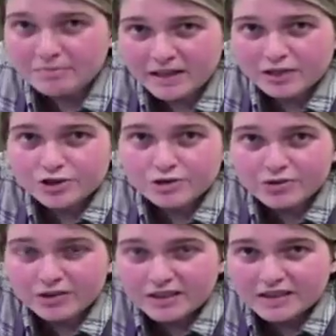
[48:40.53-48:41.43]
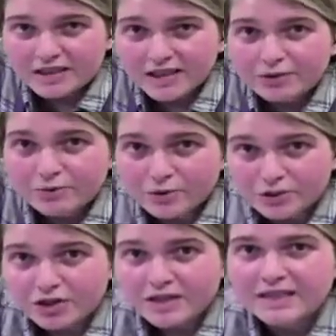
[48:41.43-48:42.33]
make sure that your
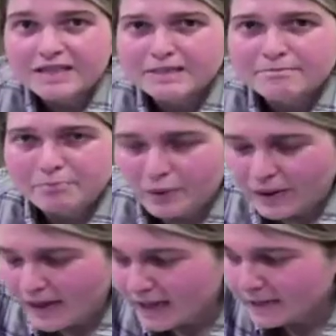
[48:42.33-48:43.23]
water is boiling.